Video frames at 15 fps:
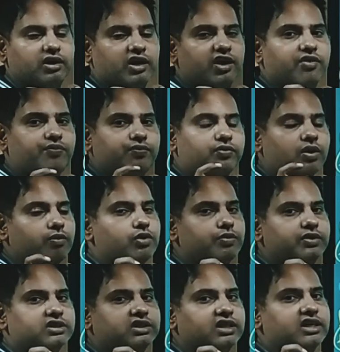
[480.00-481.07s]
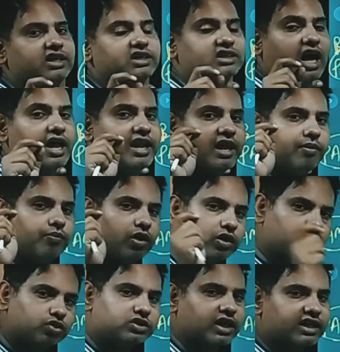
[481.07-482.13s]
If WBC is unable
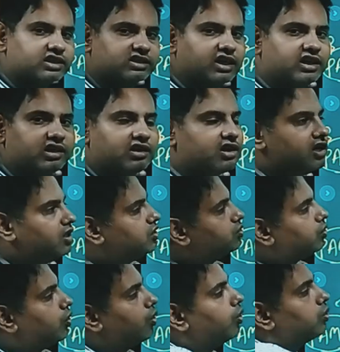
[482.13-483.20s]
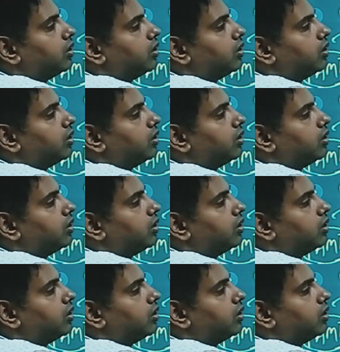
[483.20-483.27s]
to sense it, so